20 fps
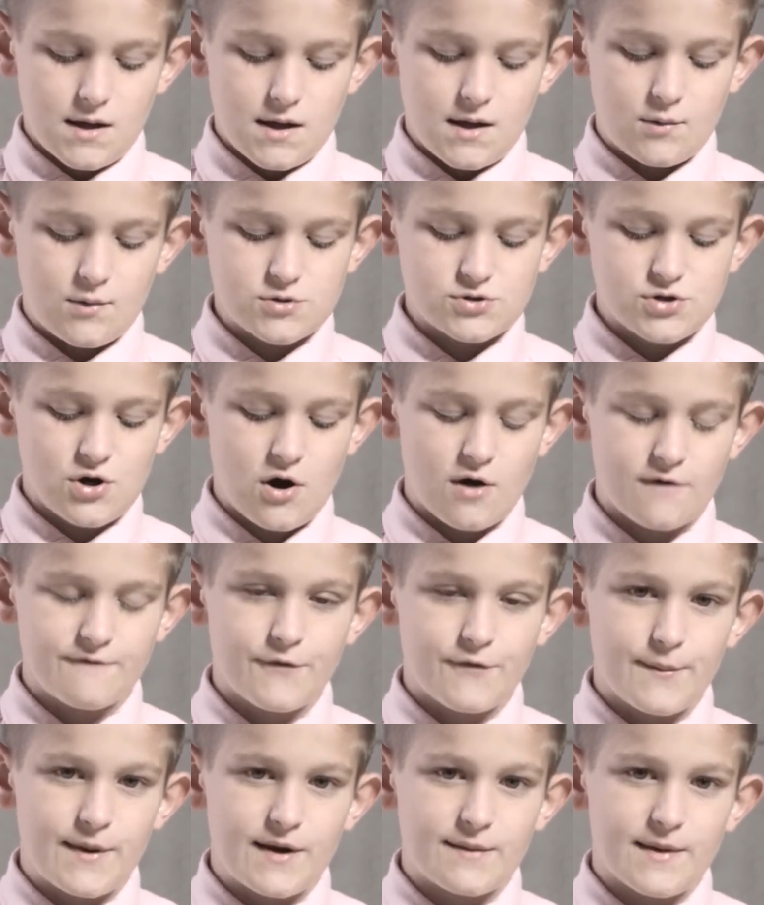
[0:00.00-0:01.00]
It was hard
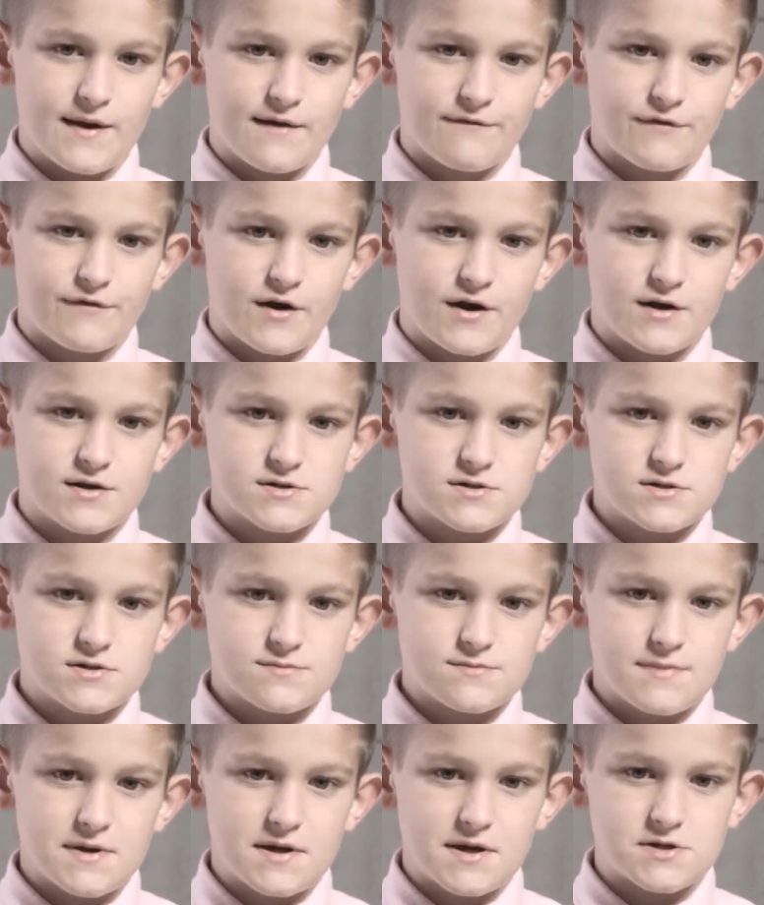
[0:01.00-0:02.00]
for me to make friends
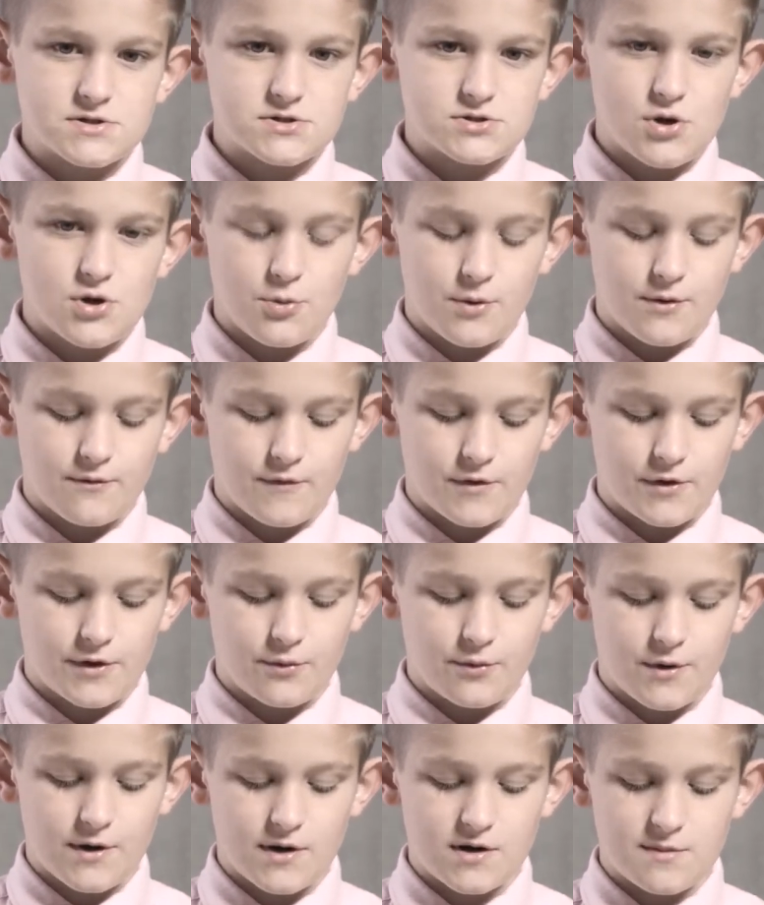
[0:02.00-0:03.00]
because no one really
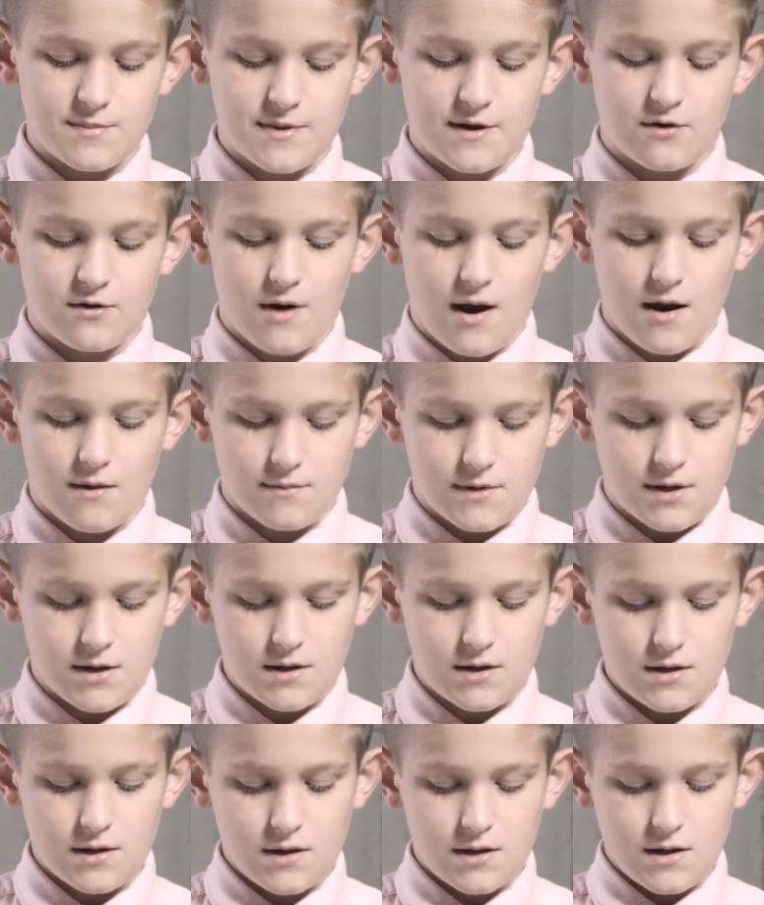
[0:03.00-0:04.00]
wanted to be around me,
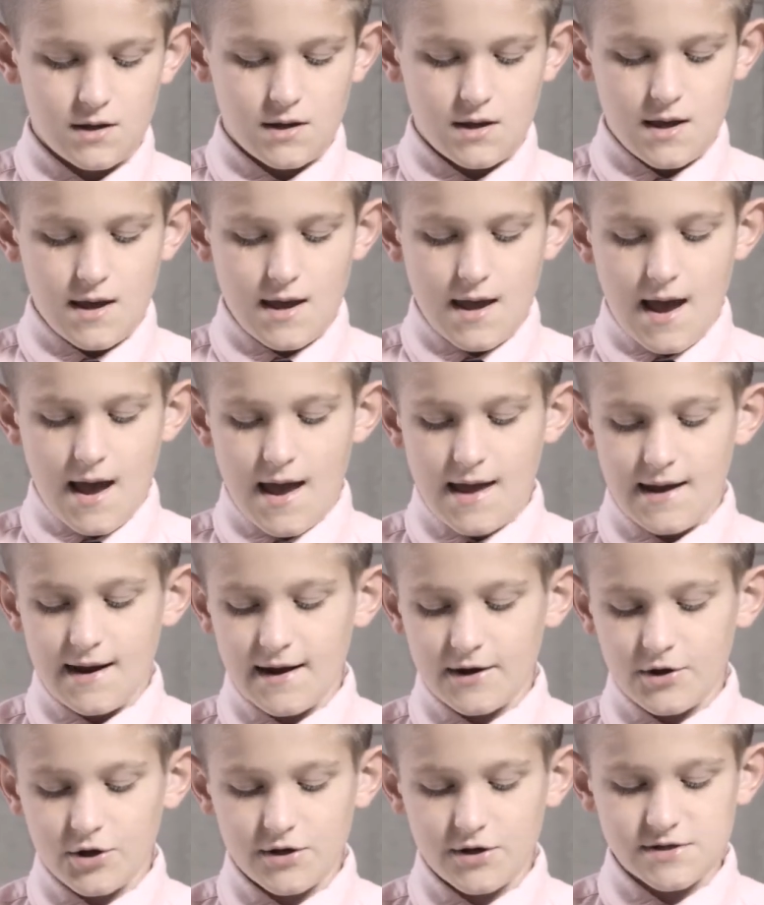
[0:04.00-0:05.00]
and
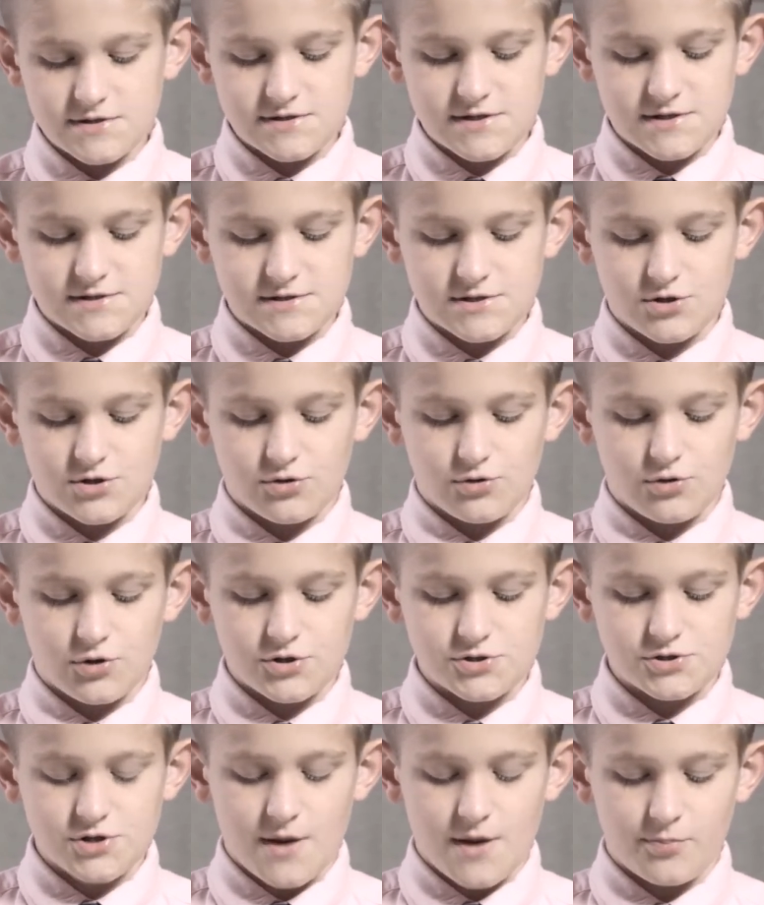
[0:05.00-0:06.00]
I couldn't sit still or
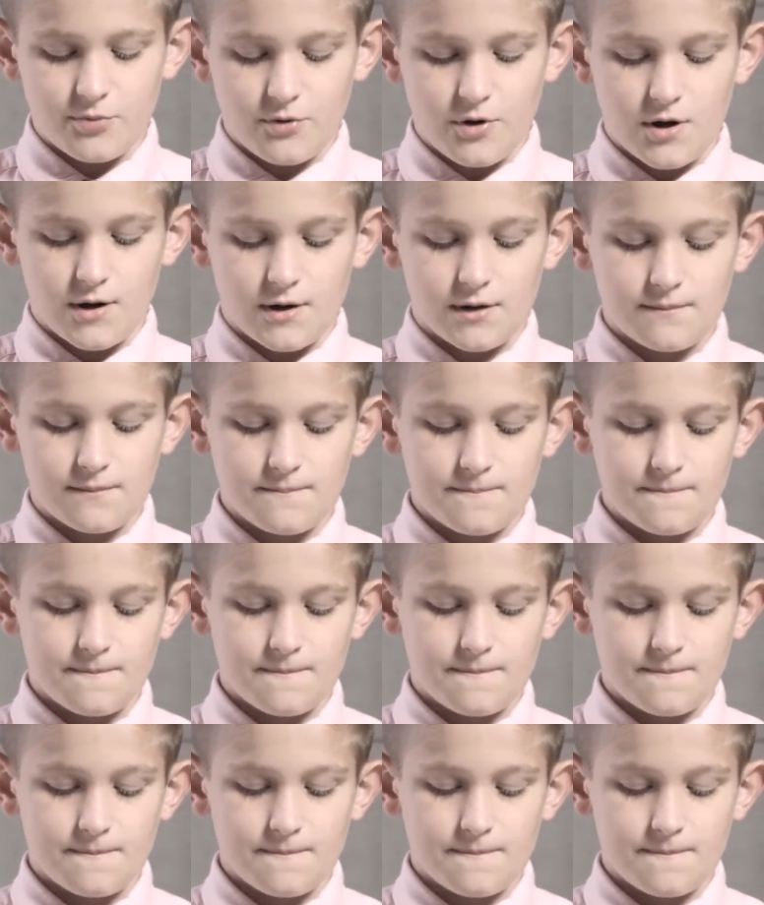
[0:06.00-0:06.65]
stop worrying.